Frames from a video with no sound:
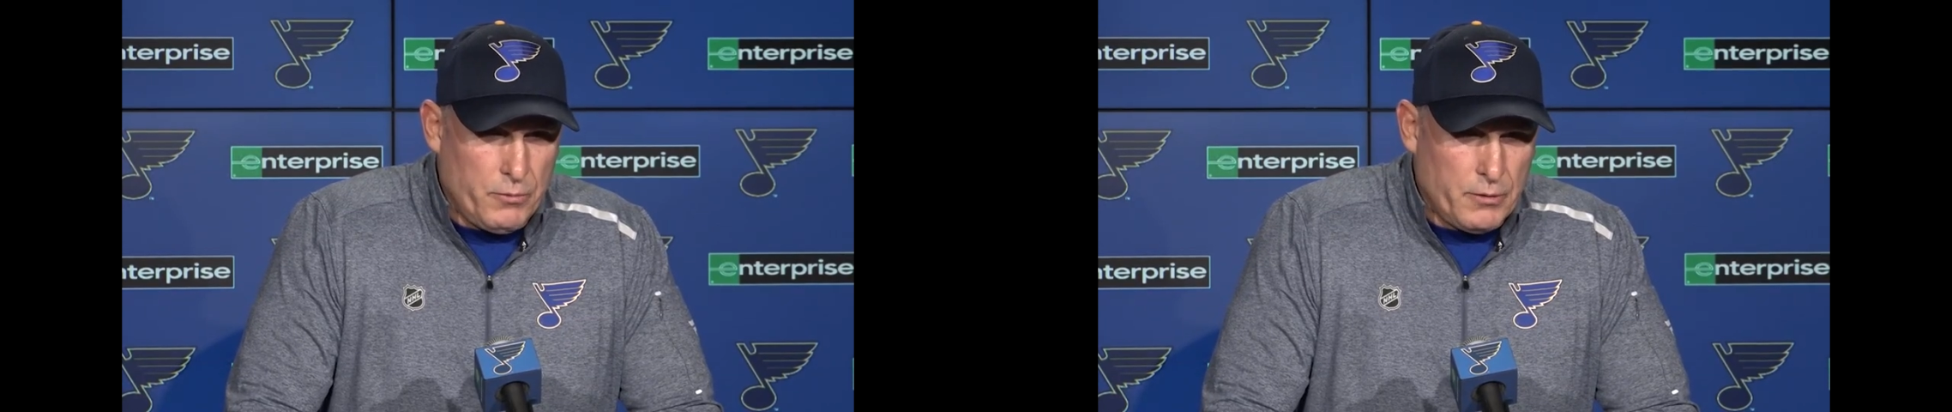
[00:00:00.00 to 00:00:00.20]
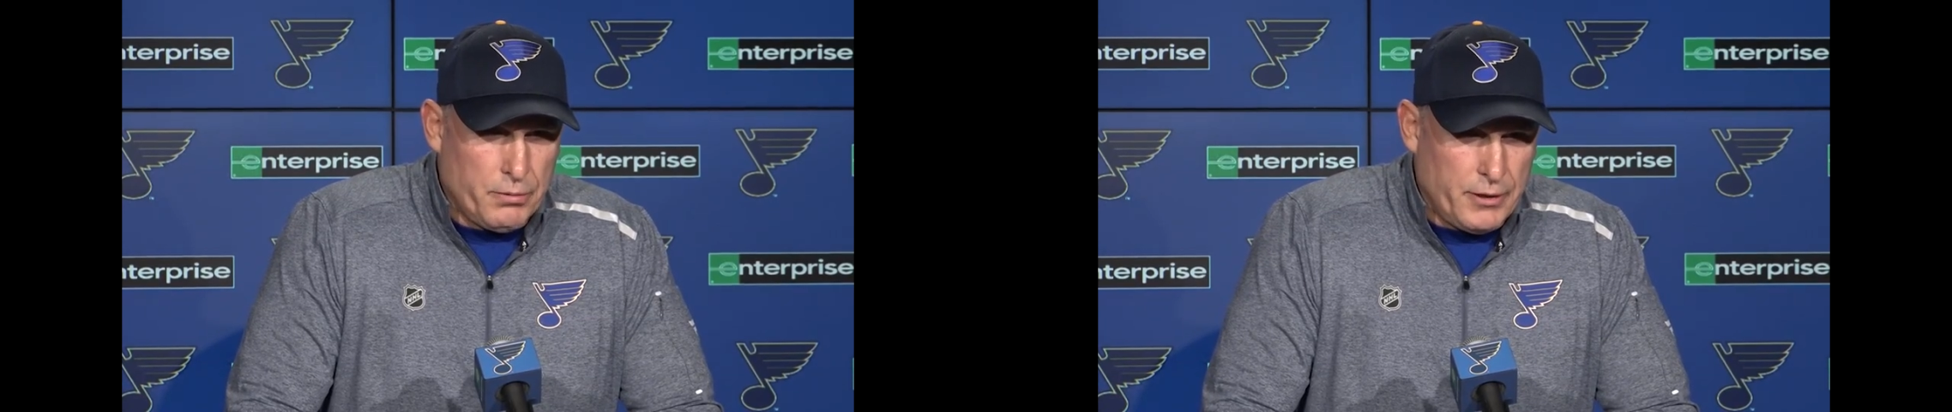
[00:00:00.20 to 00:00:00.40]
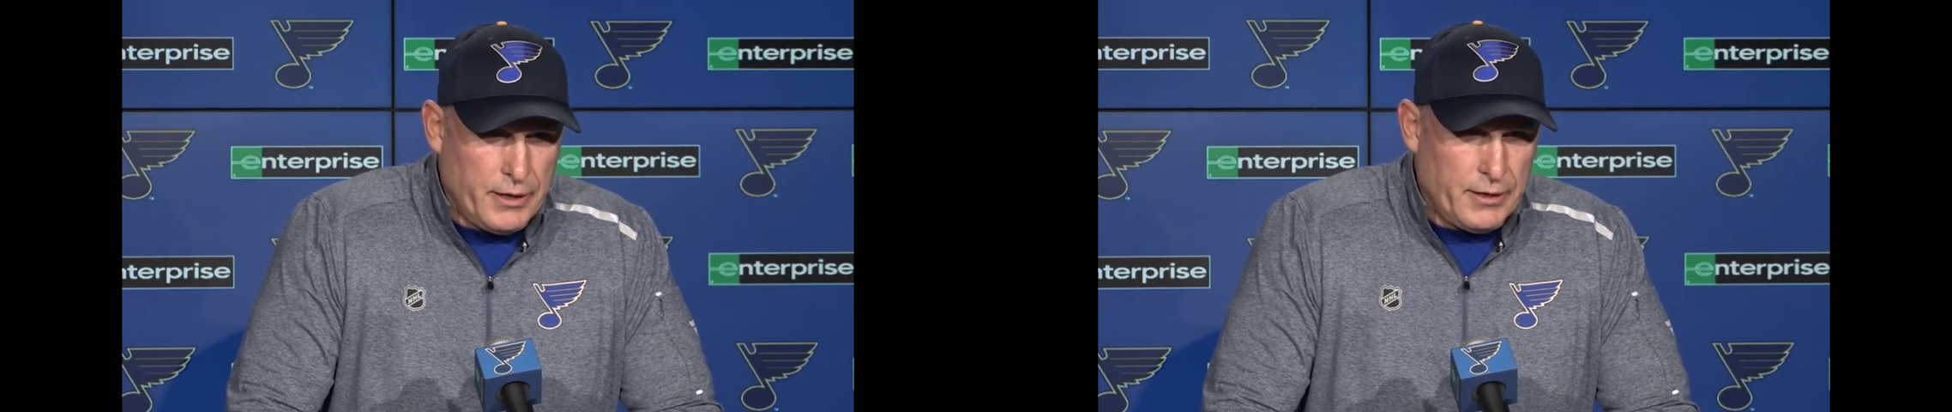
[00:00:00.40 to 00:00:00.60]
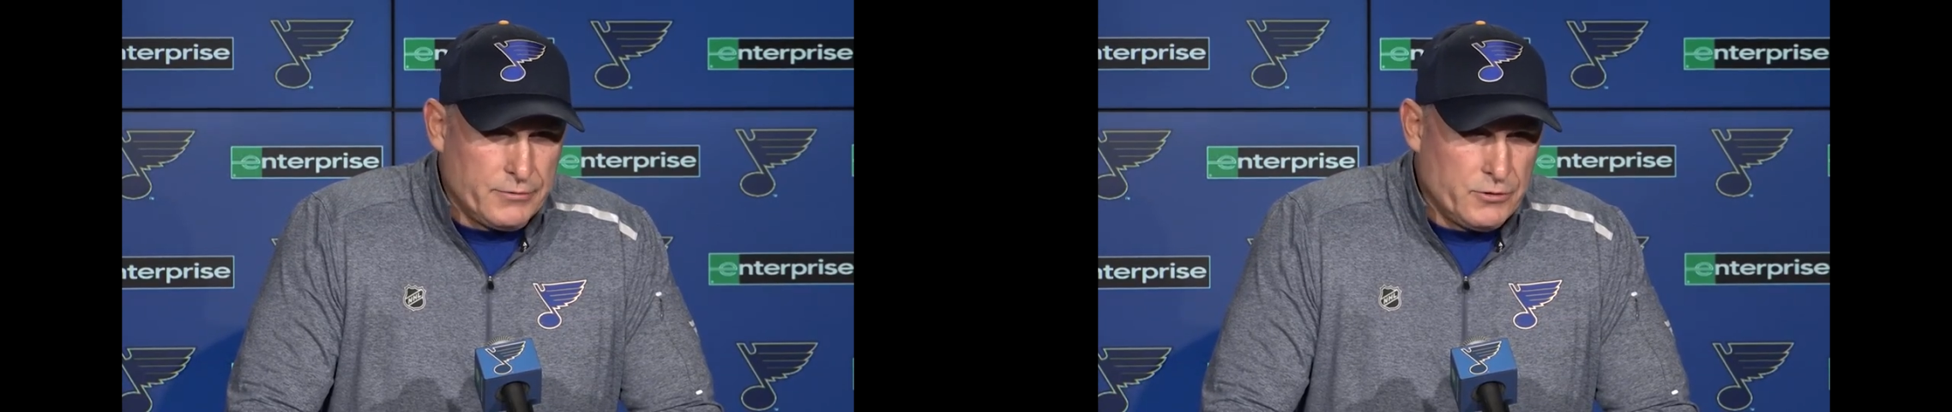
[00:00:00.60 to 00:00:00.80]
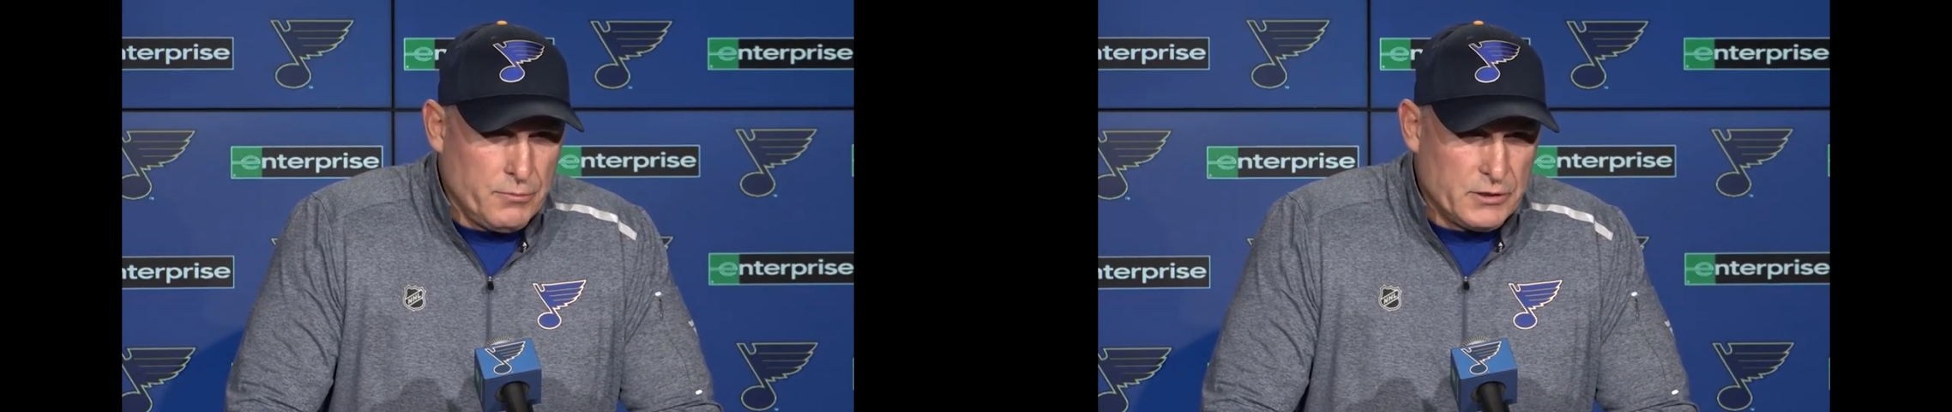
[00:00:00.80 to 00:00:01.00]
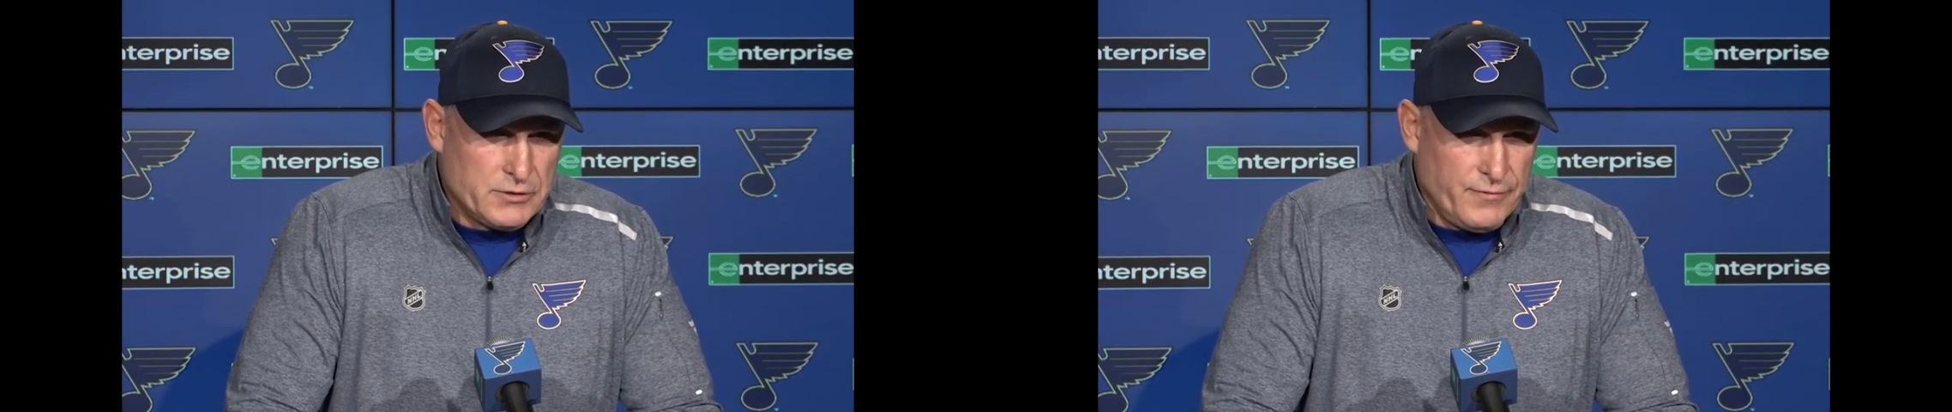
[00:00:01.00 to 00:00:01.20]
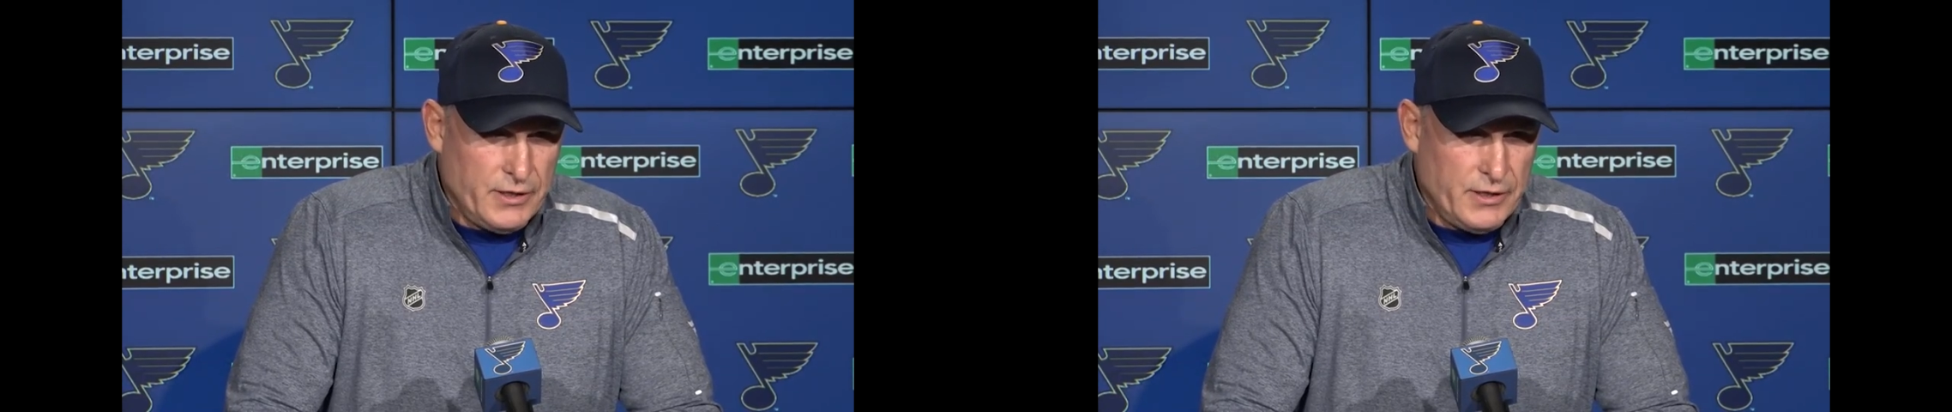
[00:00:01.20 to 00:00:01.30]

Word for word: We were playing too much of